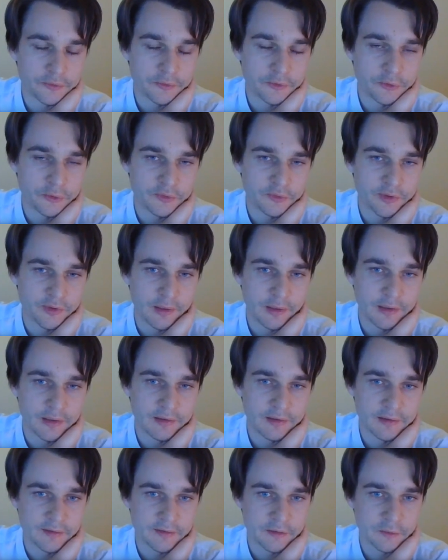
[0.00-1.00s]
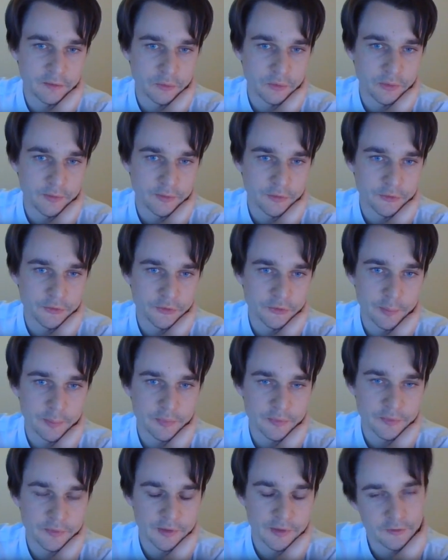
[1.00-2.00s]
Tuesday meetings, and whoever show up
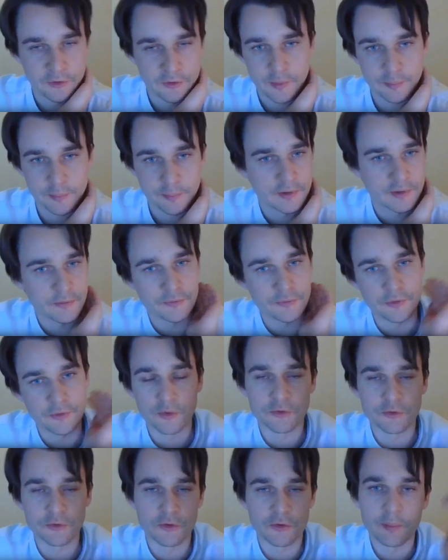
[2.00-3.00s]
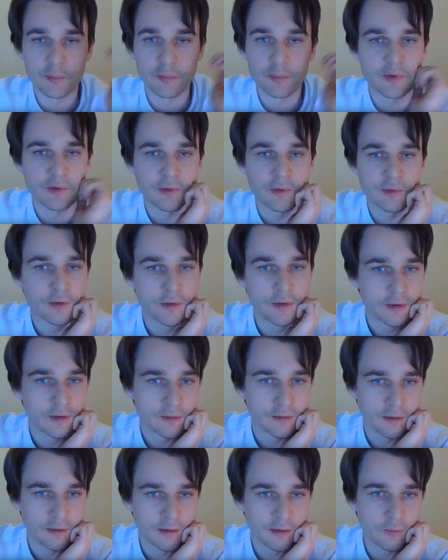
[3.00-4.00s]
can show up, and if no one show up, then
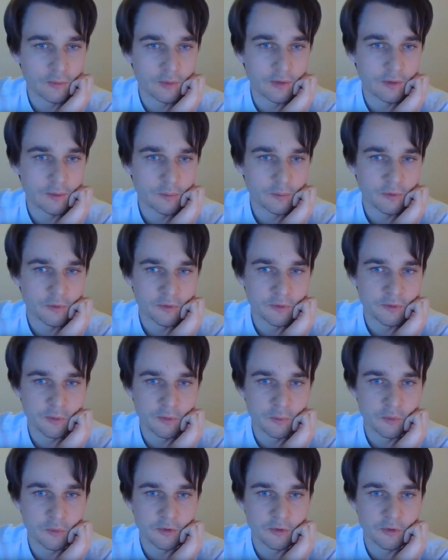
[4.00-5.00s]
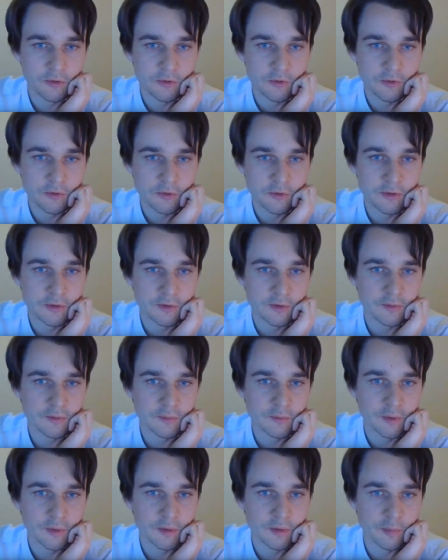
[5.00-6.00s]
then I will continue working on it
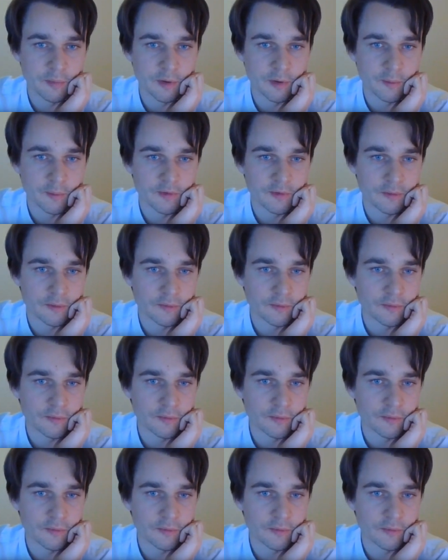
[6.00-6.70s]
uh, by myself.